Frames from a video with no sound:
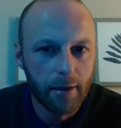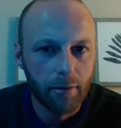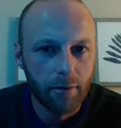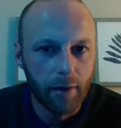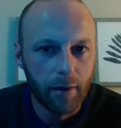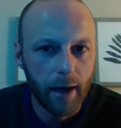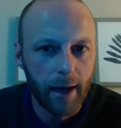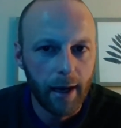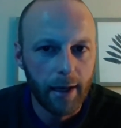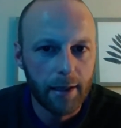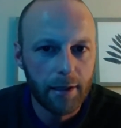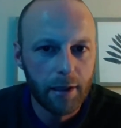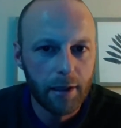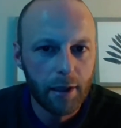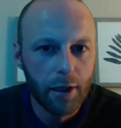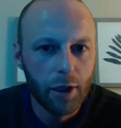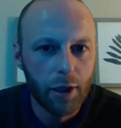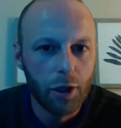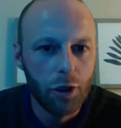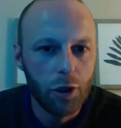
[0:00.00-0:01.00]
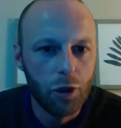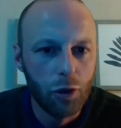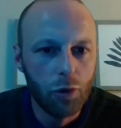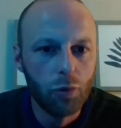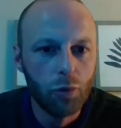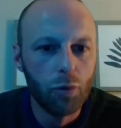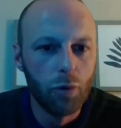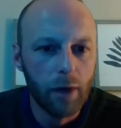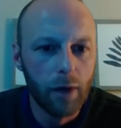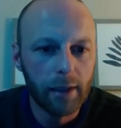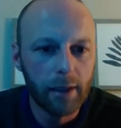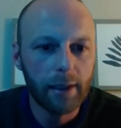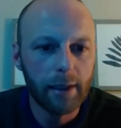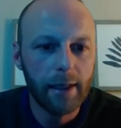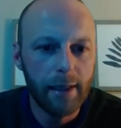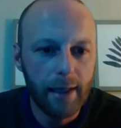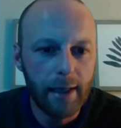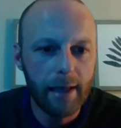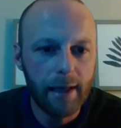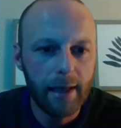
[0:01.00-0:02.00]
right? You really
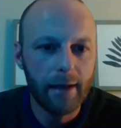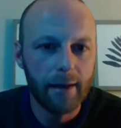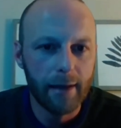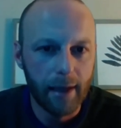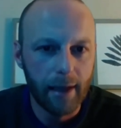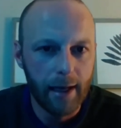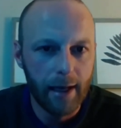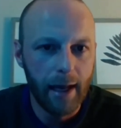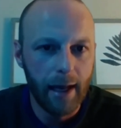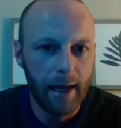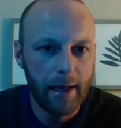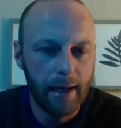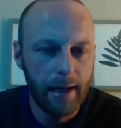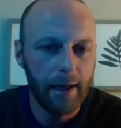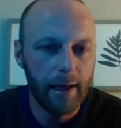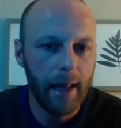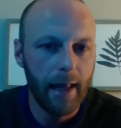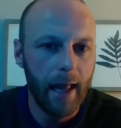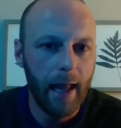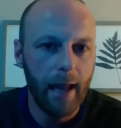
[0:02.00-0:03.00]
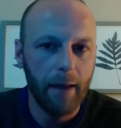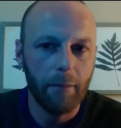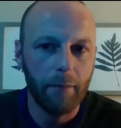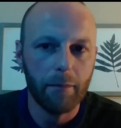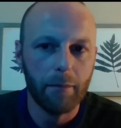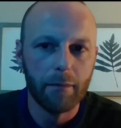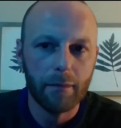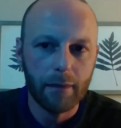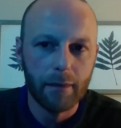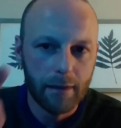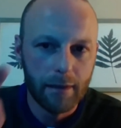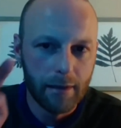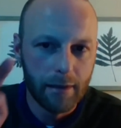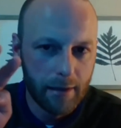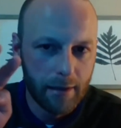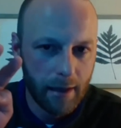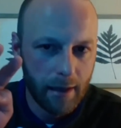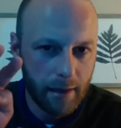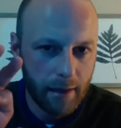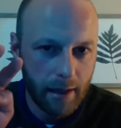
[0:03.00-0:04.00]
need in the Canadian game
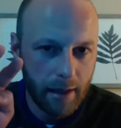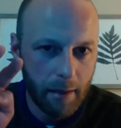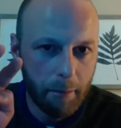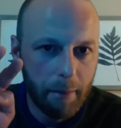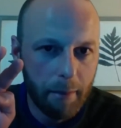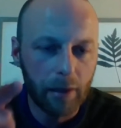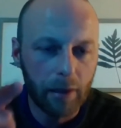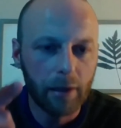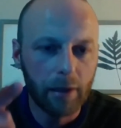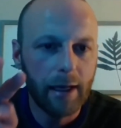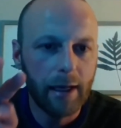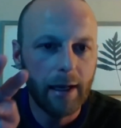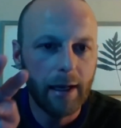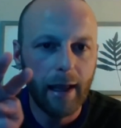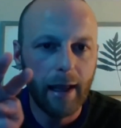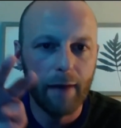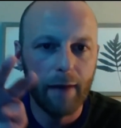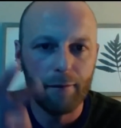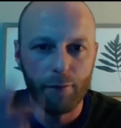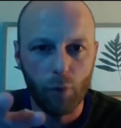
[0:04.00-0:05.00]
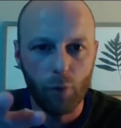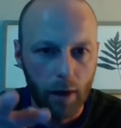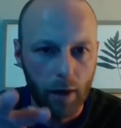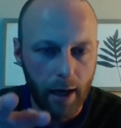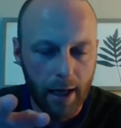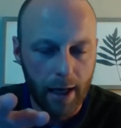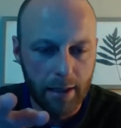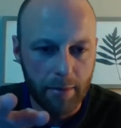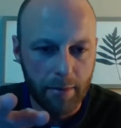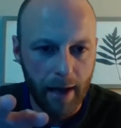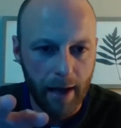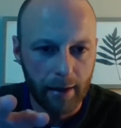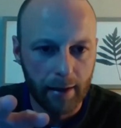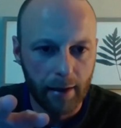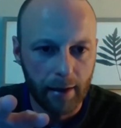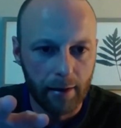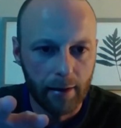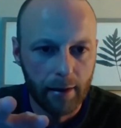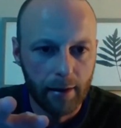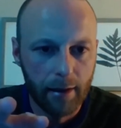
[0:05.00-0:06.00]
the ability to get four guys back
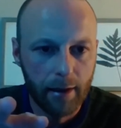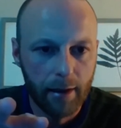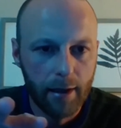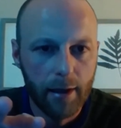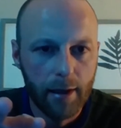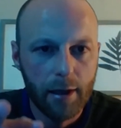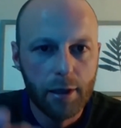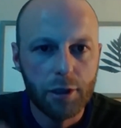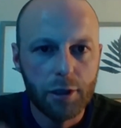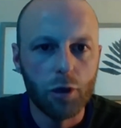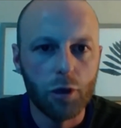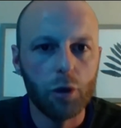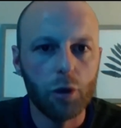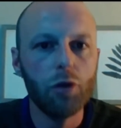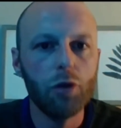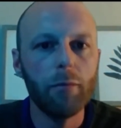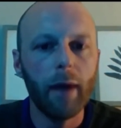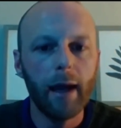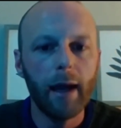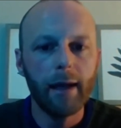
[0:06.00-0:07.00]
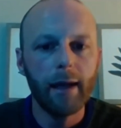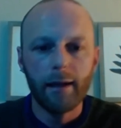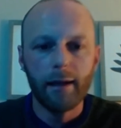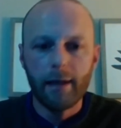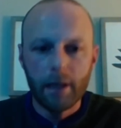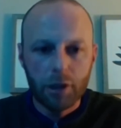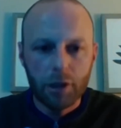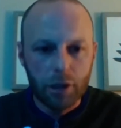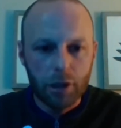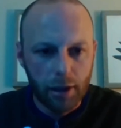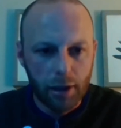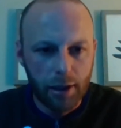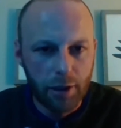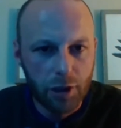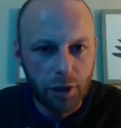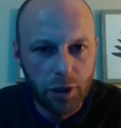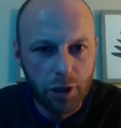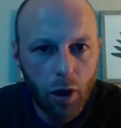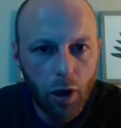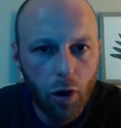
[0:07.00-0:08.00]
there. So you might initially
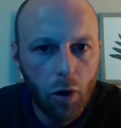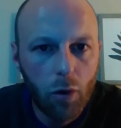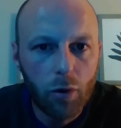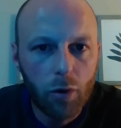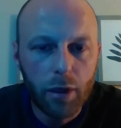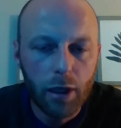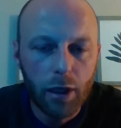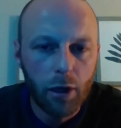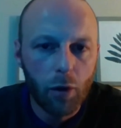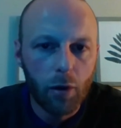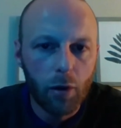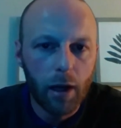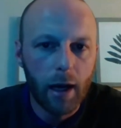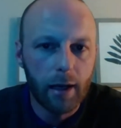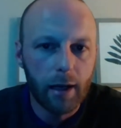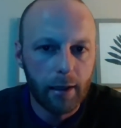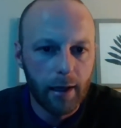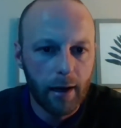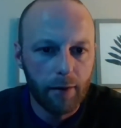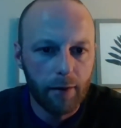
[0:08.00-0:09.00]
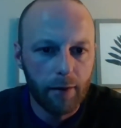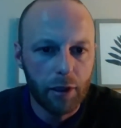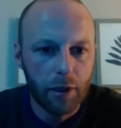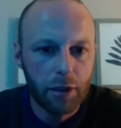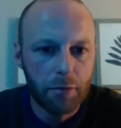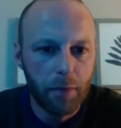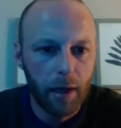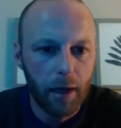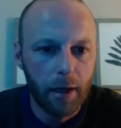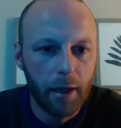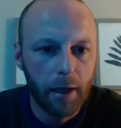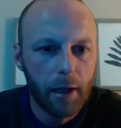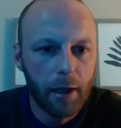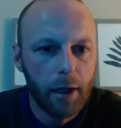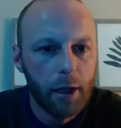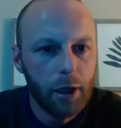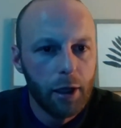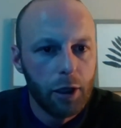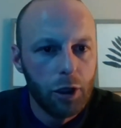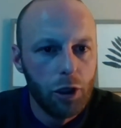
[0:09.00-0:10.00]
show, you know, cut coverage, but
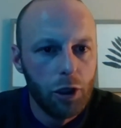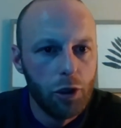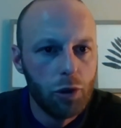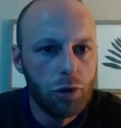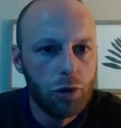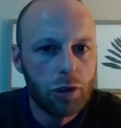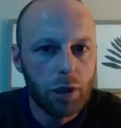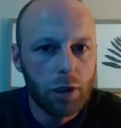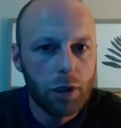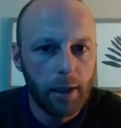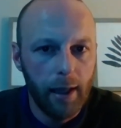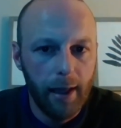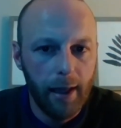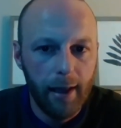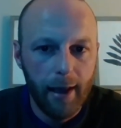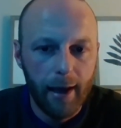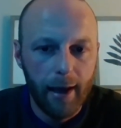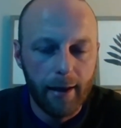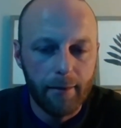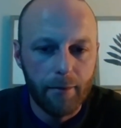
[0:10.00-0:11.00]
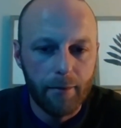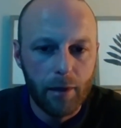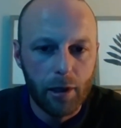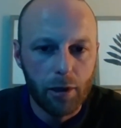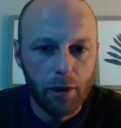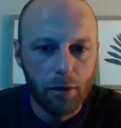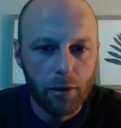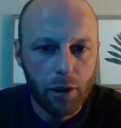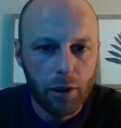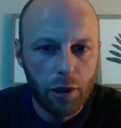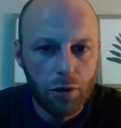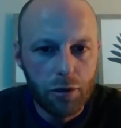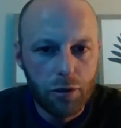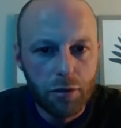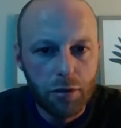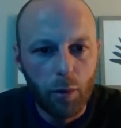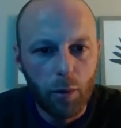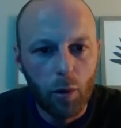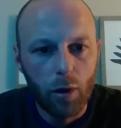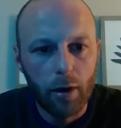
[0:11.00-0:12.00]
usually at, you know, the U
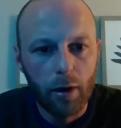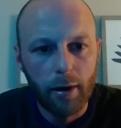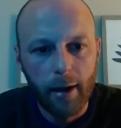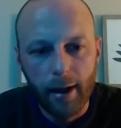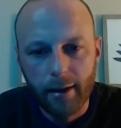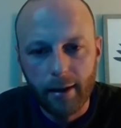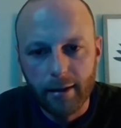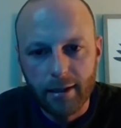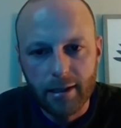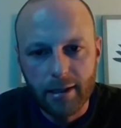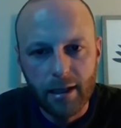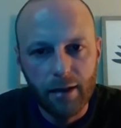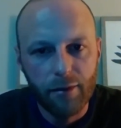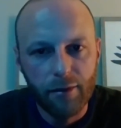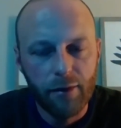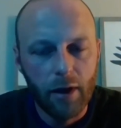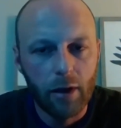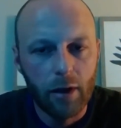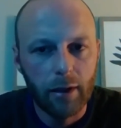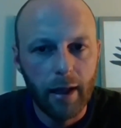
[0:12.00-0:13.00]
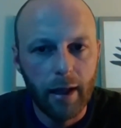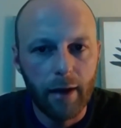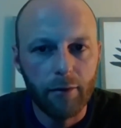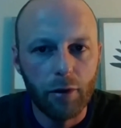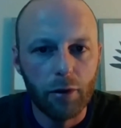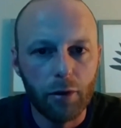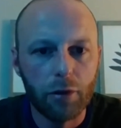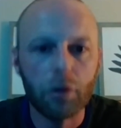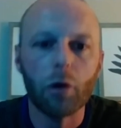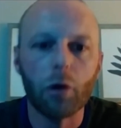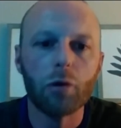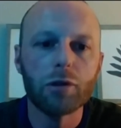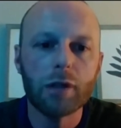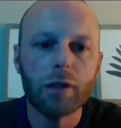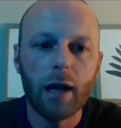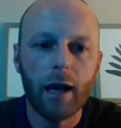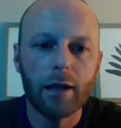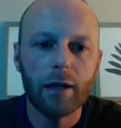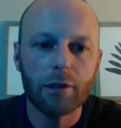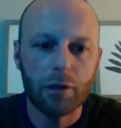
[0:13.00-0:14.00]
Sport and the CFL level, those
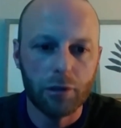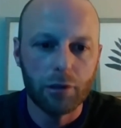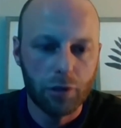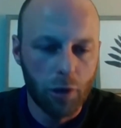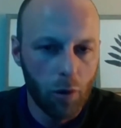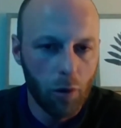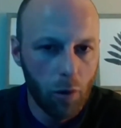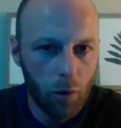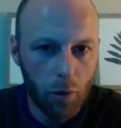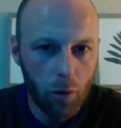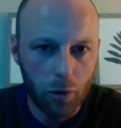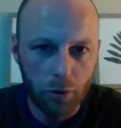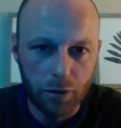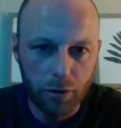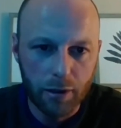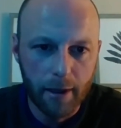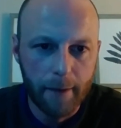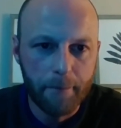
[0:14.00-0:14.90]
guys are told